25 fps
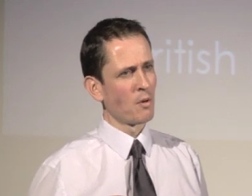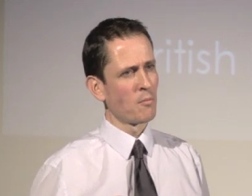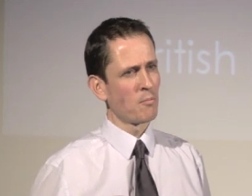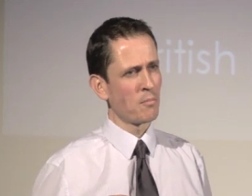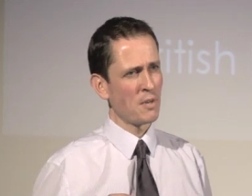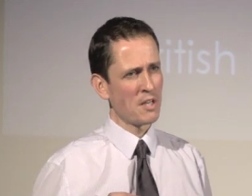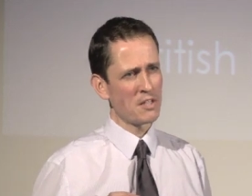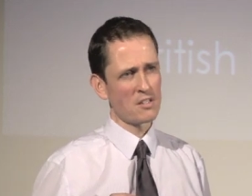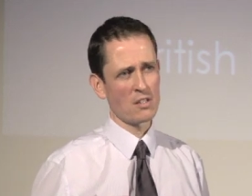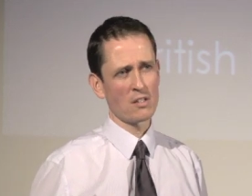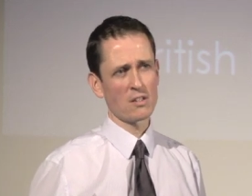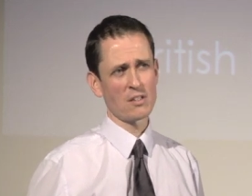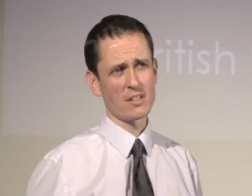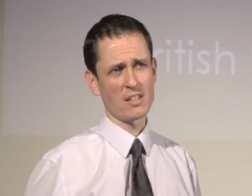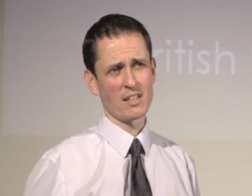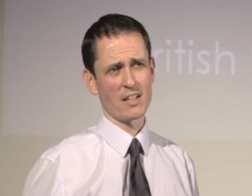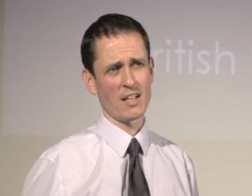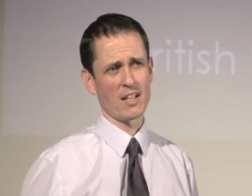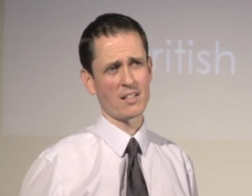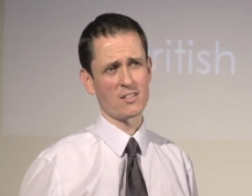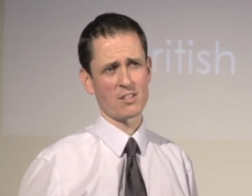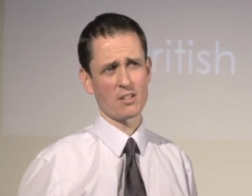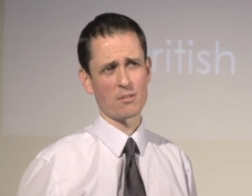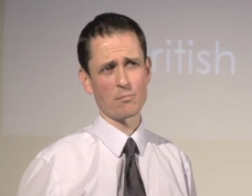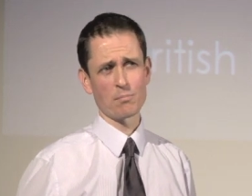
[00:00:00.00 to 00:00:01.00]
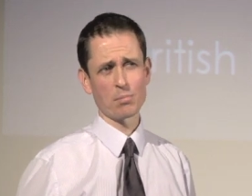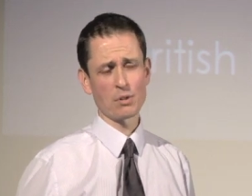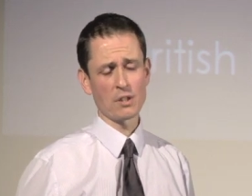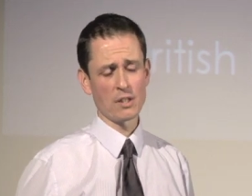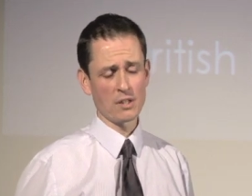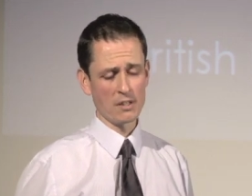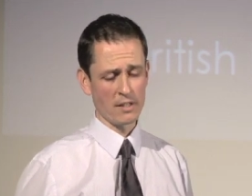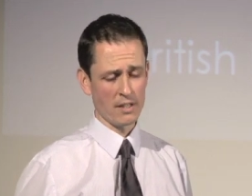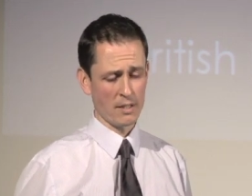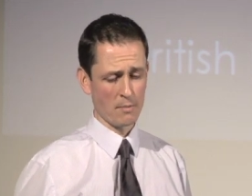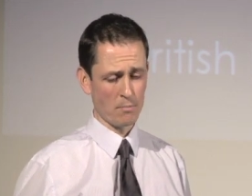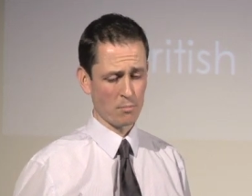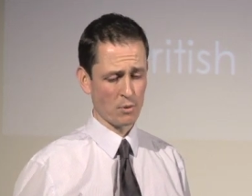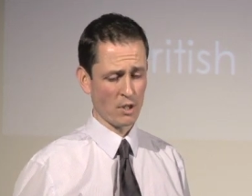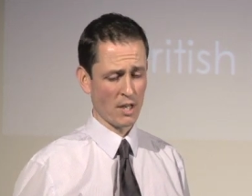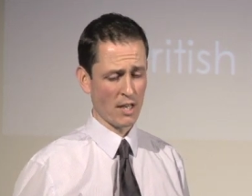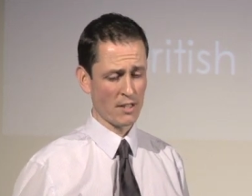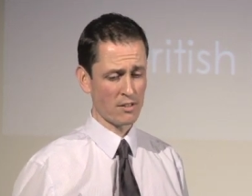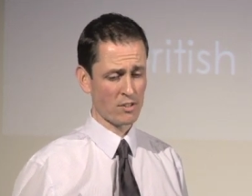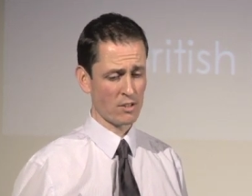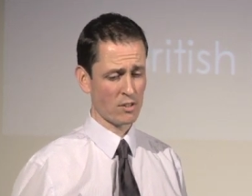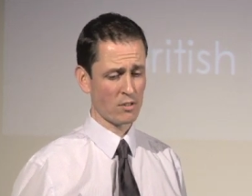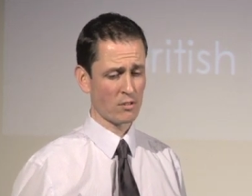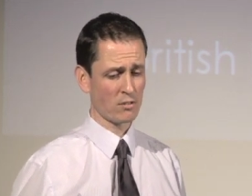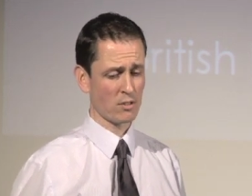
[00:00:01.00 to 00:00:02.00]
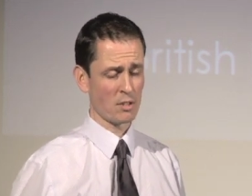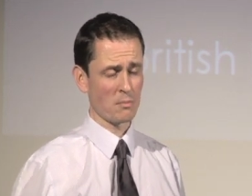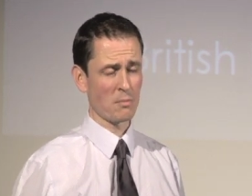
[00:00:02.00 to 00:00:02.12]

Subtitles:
Basically, it's completely impractical.